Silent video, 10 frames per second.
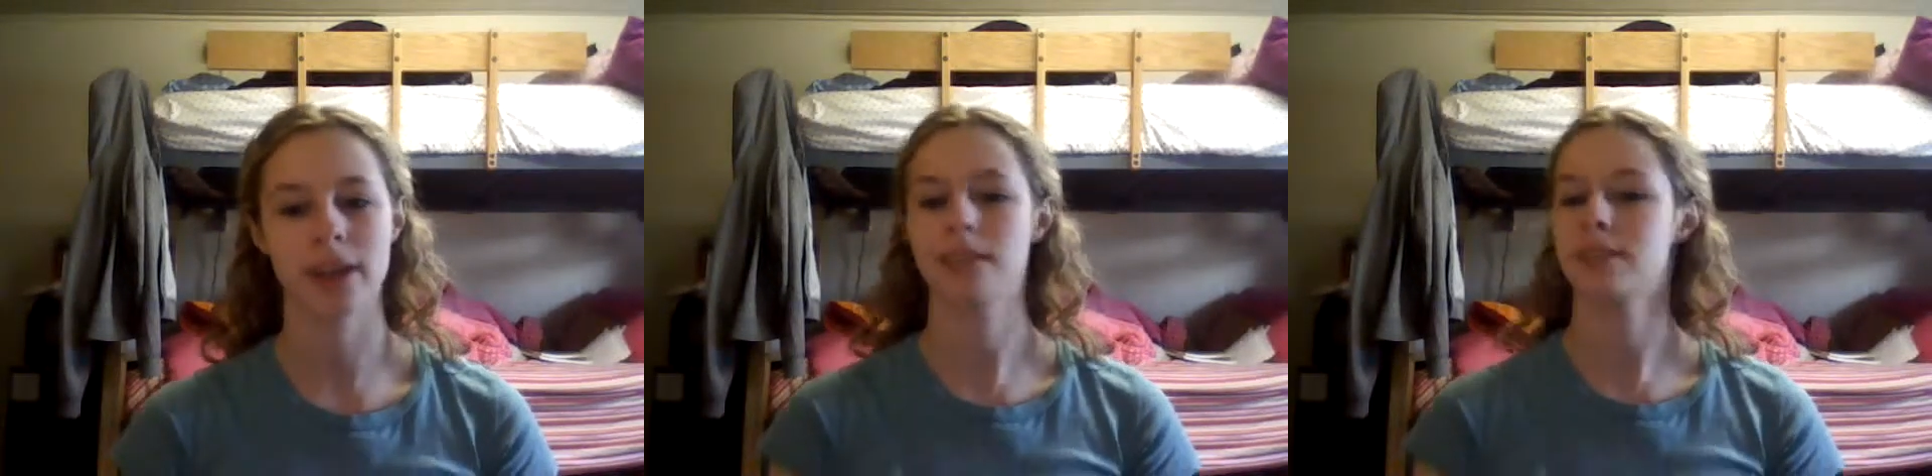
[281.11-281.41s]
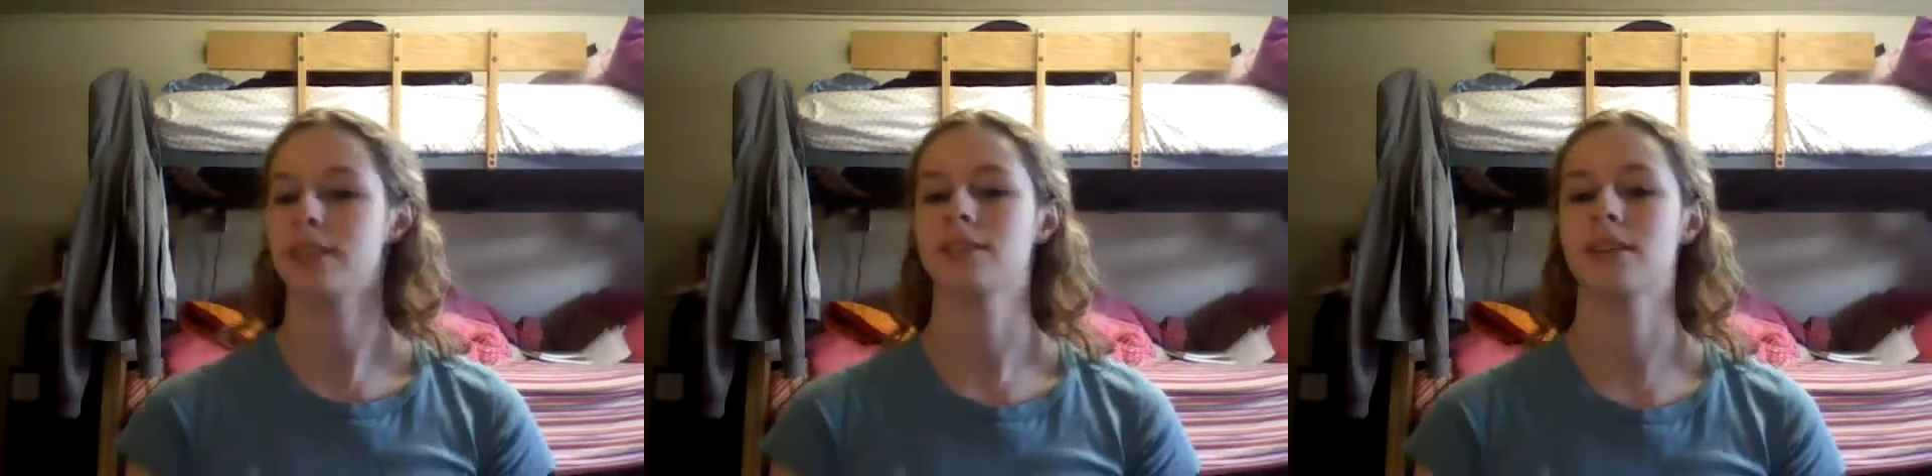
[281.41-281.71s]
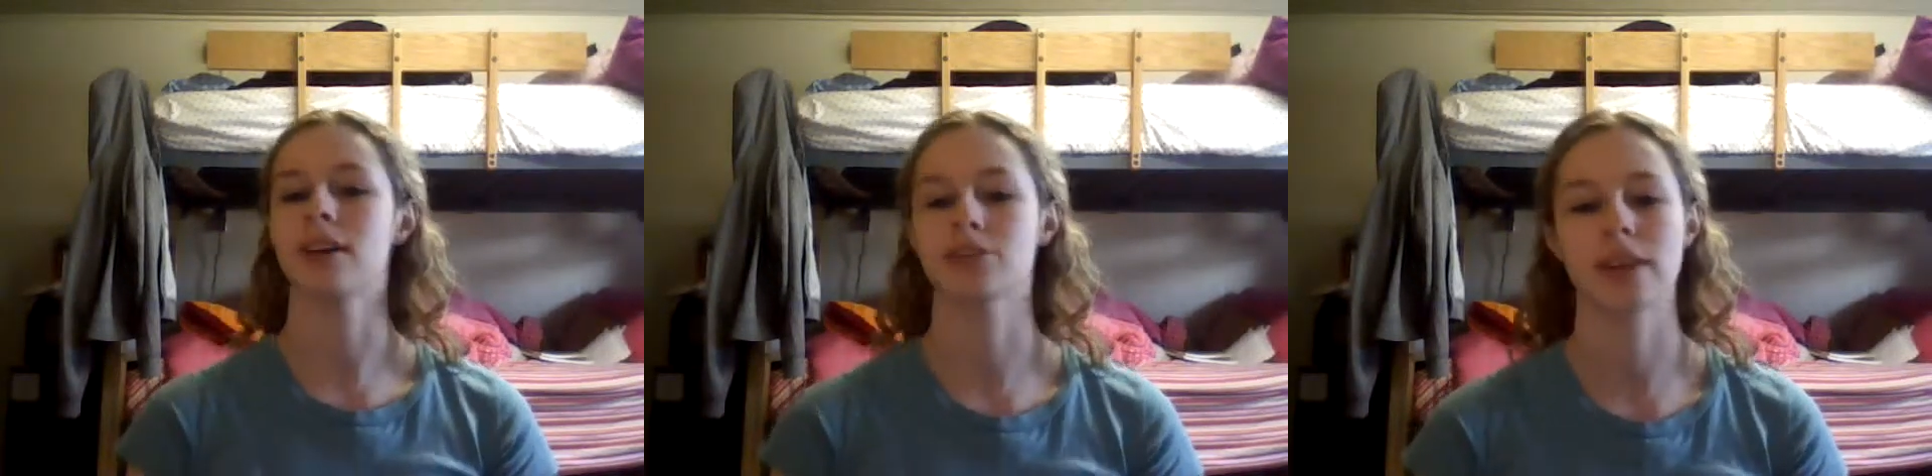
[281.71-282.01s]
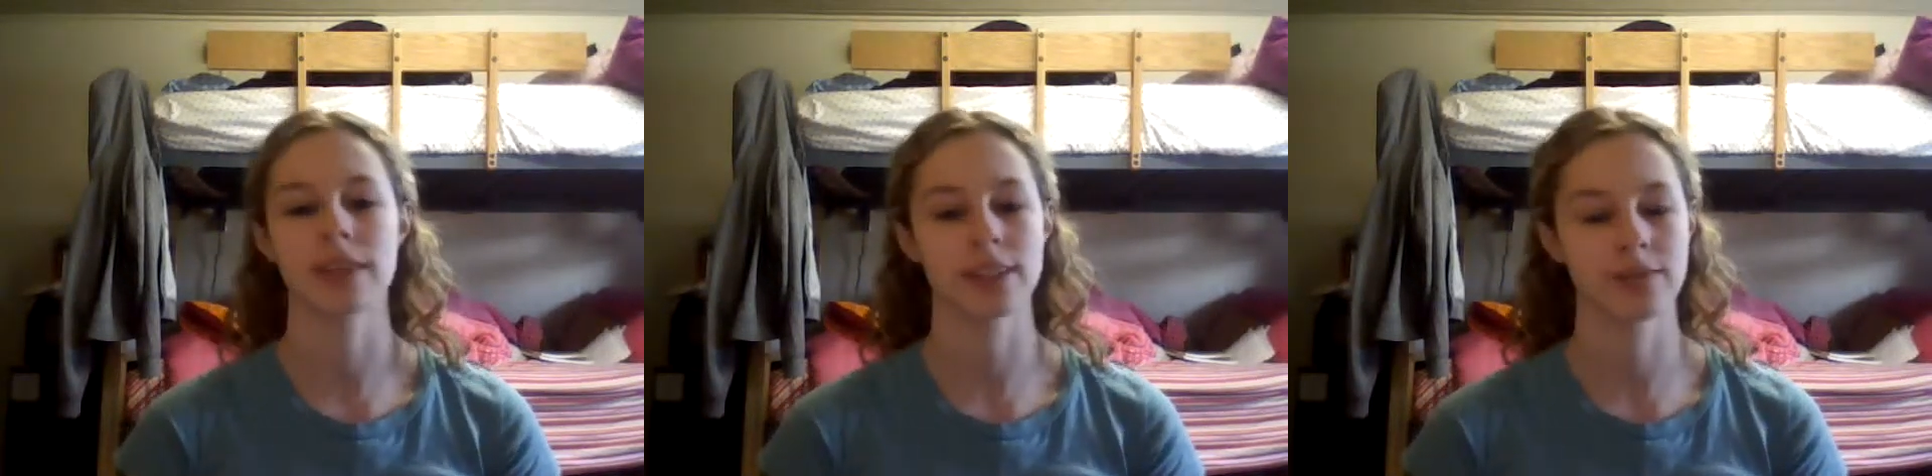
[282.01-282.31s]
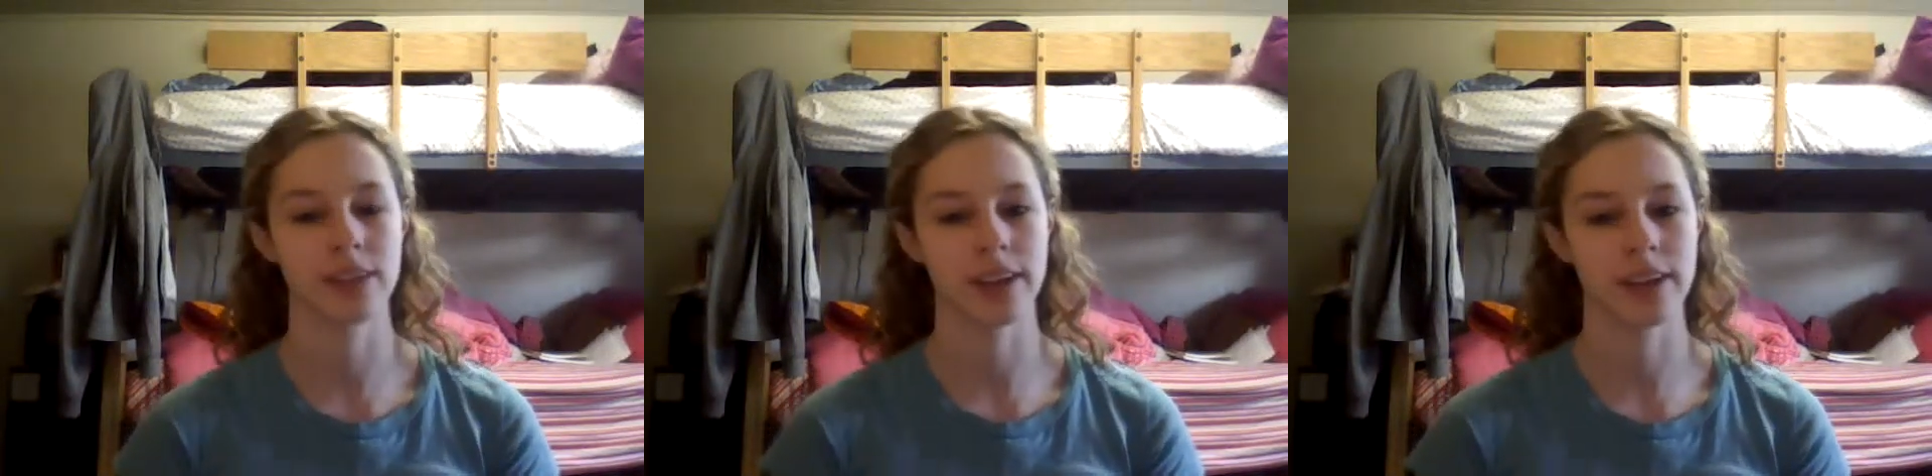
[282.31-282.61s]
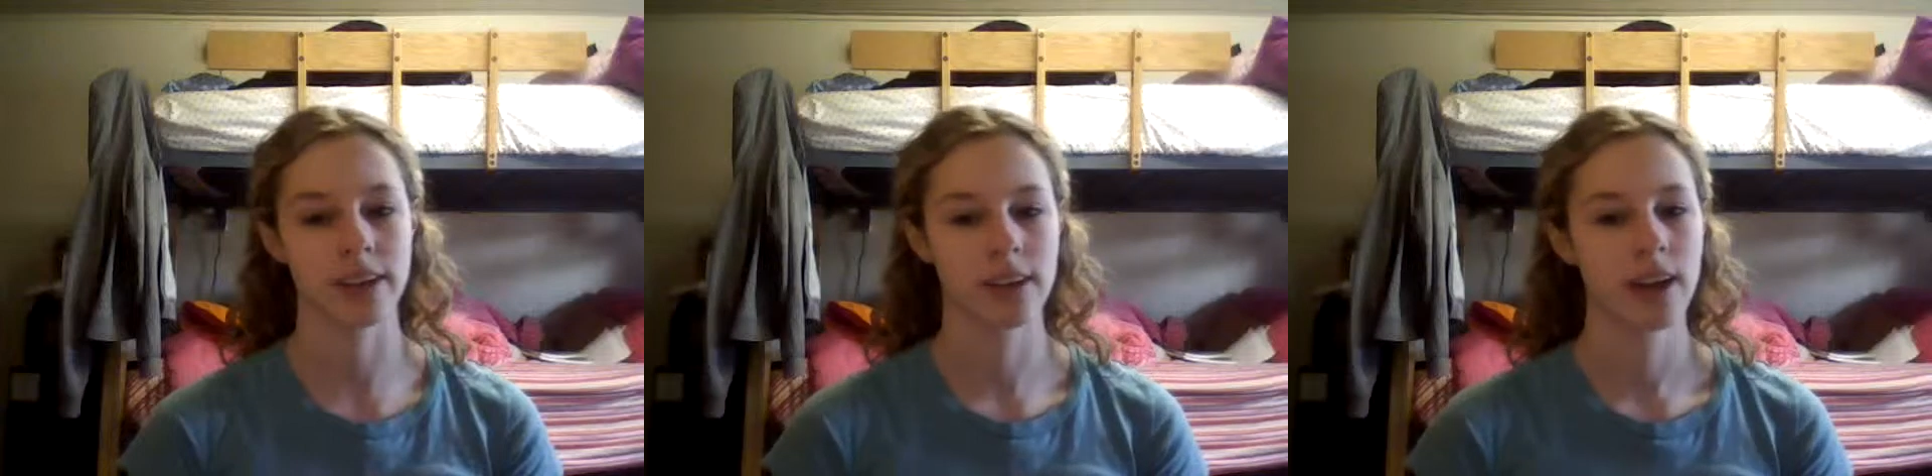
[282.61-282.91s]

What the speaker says: any sense, and Australia's funnier.